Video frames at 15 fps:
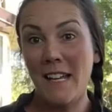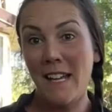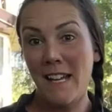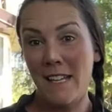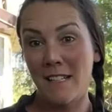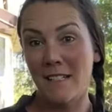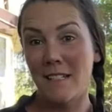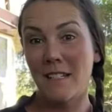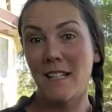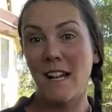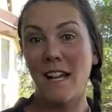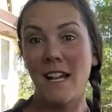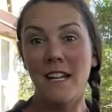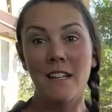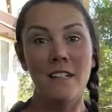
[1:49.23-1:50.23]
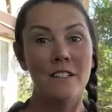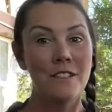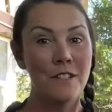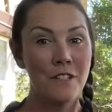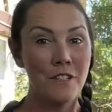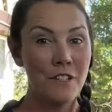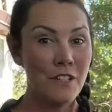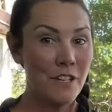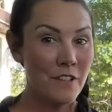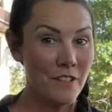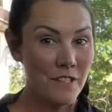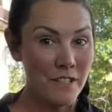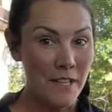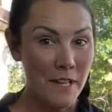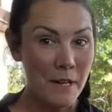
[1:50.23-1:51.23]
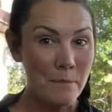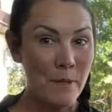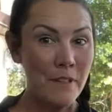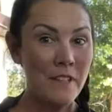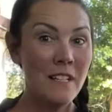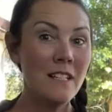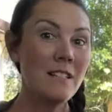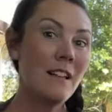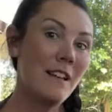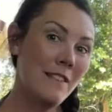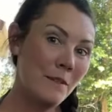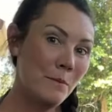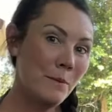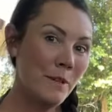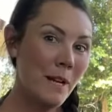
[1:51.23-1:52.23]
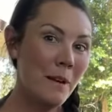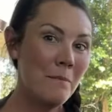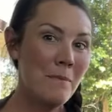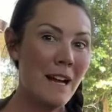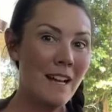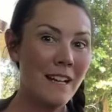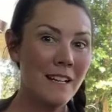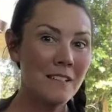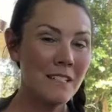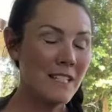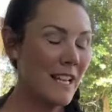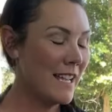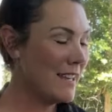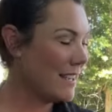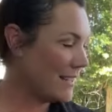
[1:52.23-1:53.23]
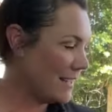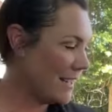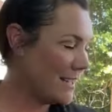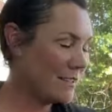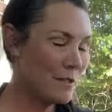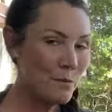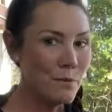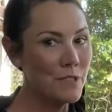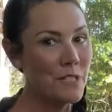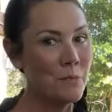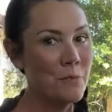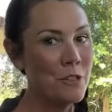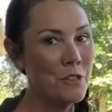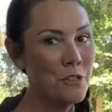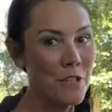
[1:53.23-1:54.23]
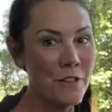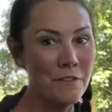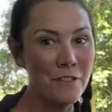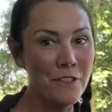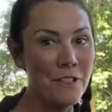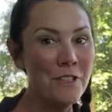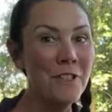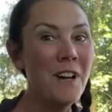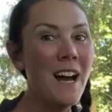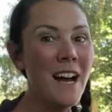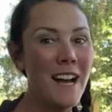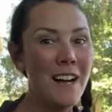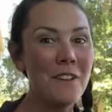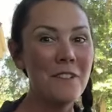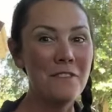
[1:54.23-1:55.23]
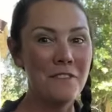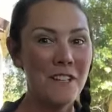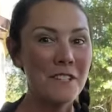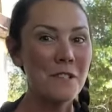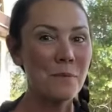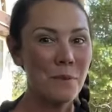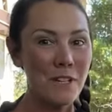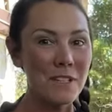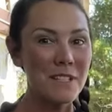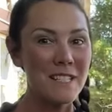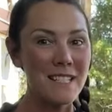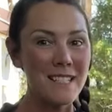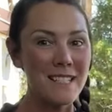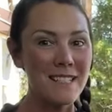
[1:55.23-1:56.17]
and head inside to start the setup on this, and then we'll come back outside and Hayla will demonstrate for you how the fence works.